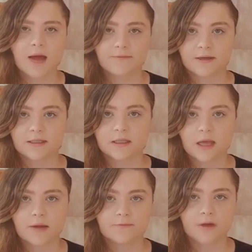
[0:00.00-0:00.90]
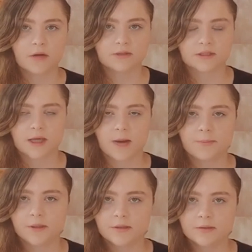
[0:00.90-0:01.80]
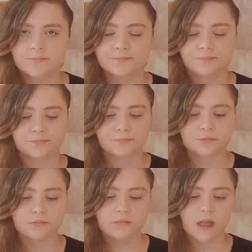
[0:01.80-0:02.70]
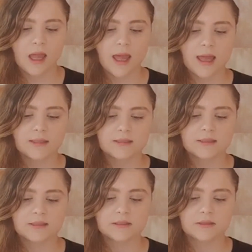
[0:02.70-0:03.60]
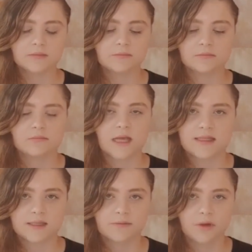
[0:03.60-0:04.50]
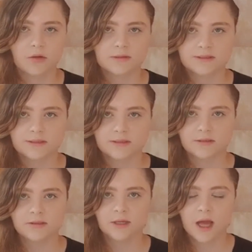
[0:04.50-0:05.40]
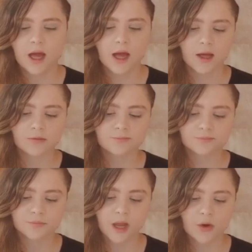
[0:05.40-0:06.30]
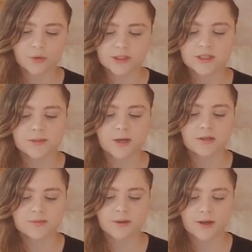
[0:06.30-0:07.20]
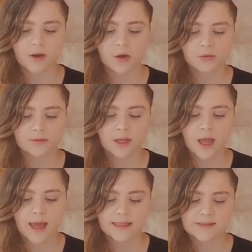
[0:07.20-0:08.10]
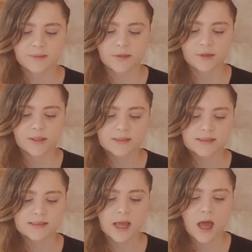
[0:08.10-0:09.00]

finally I found a couple. And yes, I've also written about my own experience